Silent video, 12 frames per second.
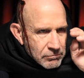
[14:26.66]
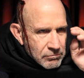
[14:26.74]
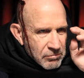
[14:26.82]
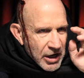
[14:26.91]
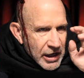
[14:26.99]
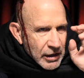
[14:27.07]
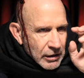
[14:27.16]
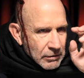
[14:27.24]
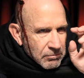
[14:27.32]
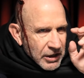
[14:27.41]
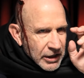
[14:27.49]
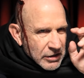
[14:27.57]

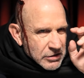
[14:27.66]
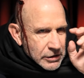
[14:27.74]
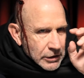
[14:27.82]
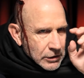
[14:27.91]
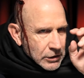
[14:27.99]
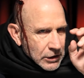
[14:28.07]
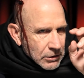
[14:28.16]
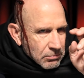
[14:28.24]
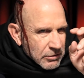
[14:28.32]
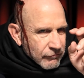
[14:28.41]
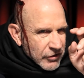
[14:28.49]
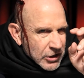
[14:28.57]
Pain pays the
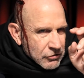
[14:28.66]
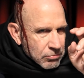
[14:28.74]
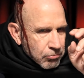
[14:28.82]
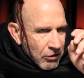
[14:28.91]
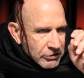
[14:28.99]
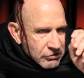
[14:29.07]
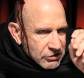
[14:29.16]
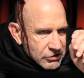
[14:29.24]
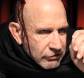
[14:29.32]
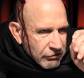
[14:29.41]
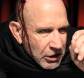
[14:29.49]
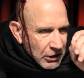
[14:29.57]
income of each precious
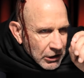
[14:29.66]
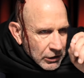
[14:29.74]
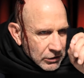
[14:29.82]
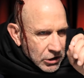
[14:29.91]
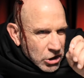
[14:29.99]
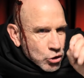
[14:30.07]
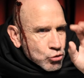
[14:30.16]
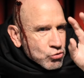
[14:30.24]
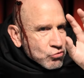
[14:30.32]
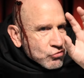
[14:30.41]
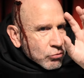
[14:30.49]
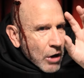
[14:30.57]
thing.
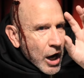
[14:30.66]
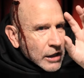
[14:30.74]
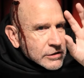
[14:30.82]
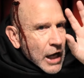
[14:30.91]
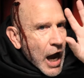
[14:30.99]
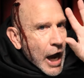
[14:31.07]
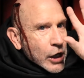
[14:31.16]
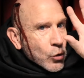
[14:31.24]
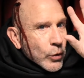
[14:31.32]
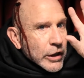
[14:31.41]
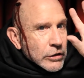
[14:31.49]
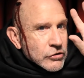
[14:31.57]
Huge rocks, high
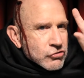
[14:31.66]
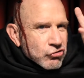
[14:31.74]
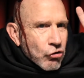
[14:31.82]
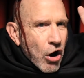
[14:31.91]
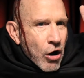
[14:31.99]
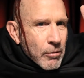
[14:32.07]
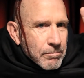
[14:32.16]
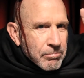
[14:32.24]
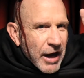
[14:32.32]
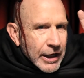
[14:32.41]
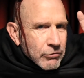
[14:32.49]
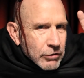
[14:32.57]
winds, strong
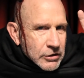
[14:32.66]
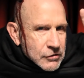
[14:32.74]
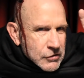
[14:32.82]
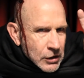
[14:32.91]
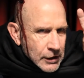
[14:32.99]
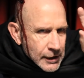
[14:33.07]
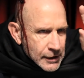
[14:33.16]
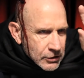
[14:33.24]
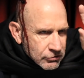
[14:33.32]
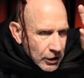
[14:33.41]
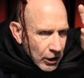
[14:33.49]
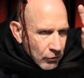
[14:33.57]
pirates,
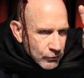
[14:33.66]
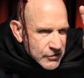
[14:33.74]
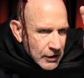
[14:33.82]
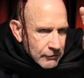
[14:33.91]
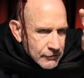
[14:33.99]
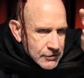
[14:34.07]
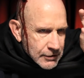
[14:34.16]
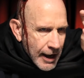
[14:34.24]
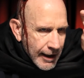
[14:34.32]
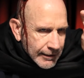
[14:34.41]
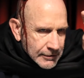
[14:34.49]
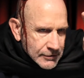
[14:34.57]
shelves and
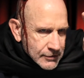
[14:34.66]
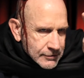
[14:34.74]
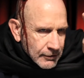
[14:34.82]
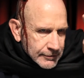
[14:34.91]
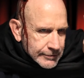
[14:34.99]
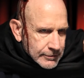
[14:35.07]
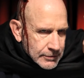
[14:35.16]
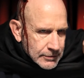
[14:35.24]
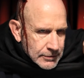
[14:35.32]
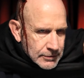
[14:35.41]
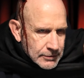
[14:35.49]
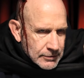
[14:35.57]
sands.
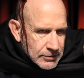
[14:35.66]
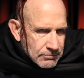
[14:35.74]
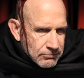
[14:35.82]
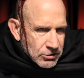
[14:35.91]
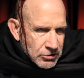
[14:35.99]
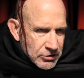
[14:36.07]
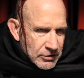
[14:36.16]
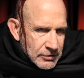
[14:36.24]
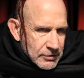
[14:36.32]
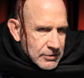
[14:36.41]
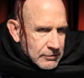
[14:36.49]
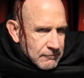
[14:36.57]
The
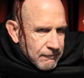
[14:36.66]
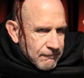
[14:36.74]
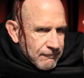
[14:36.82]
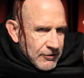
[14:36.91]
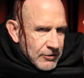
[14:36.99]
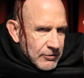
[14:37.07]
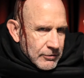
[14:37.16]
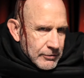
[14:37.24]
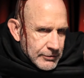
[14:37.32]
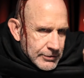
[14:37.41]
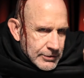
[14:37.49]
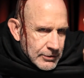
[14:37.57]
merchant
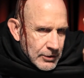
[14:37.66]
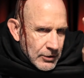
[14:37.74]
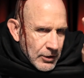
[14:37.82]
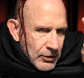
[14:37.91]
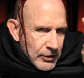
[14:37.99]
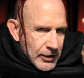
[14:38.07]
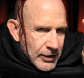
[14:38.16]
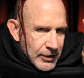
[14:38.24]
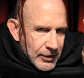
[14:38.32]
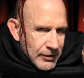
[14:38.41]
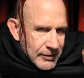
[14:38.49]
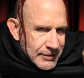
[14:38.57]
fears our
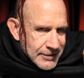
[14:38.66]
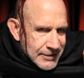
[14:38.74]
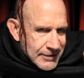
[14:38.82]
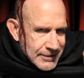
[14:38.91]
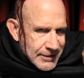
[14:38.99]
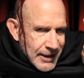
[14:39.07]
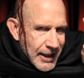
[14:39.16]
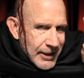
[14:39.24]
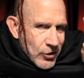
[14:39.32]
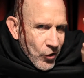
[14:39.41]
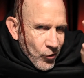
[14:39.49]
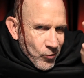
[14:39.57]
heir, at
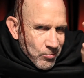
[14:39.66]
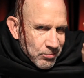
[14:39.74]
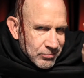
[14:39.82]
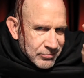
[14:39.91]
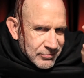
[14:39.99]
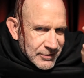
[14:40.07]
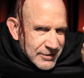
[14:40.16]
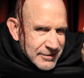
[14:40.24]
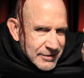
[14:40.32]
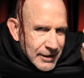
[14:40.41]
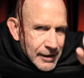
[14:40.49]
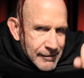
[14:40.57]
home
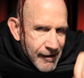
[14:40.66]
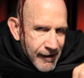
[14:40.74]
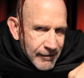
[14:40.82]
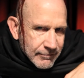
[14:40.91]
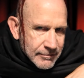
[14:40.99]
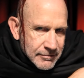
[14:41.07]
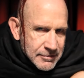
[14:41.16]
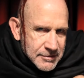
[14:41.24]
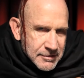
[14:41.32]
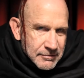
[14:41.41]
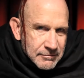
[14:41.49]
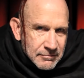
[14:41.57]
he lands.